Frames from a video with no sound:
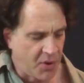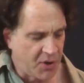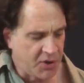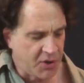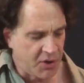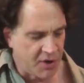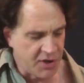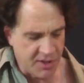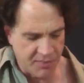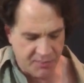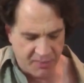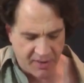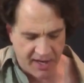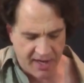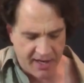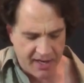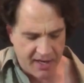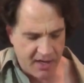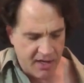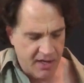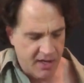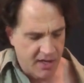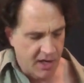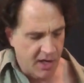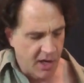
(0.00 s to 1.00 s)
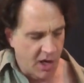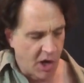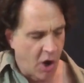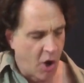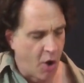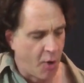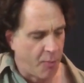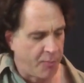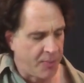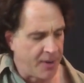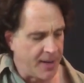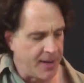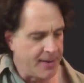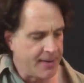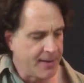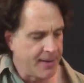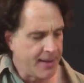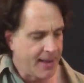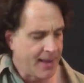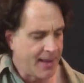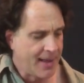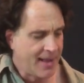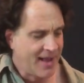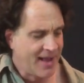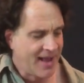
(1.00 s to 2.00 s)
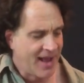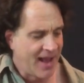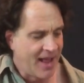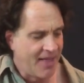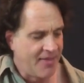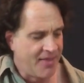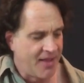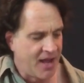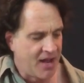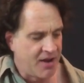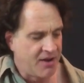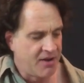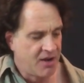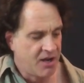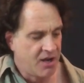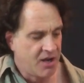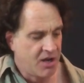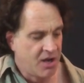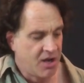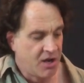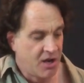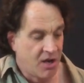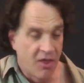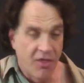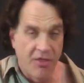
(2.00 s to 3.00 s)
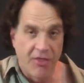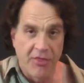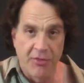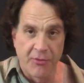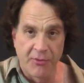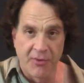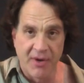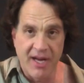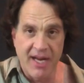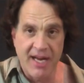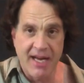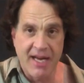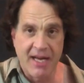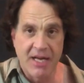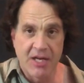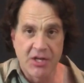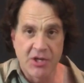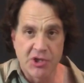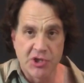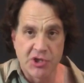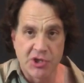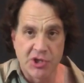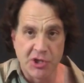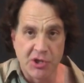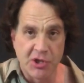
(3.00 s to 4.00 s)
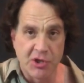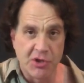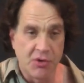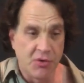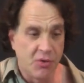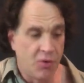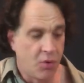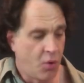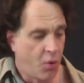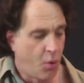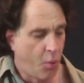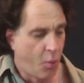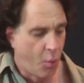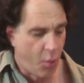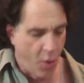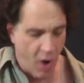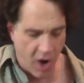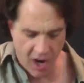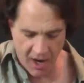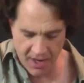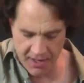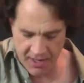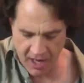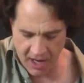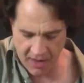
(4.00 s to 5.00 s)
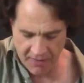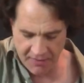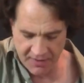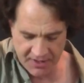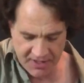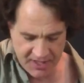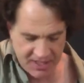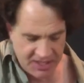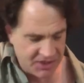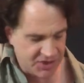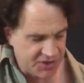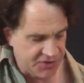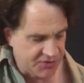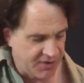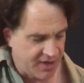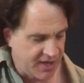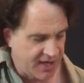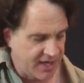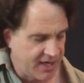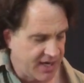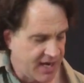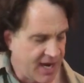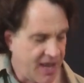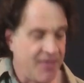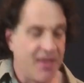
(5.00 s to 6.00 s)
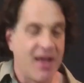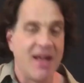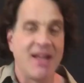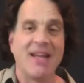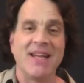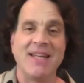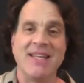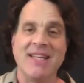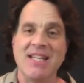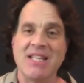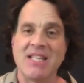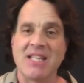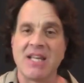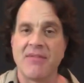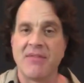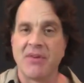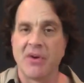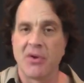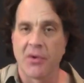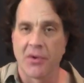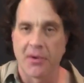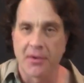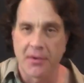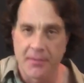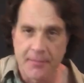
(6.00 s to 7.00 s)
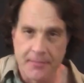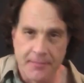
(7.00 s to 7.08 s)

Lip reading: chord, you play open, and then 3, 2, 1 on the D string, and then the D7 chord.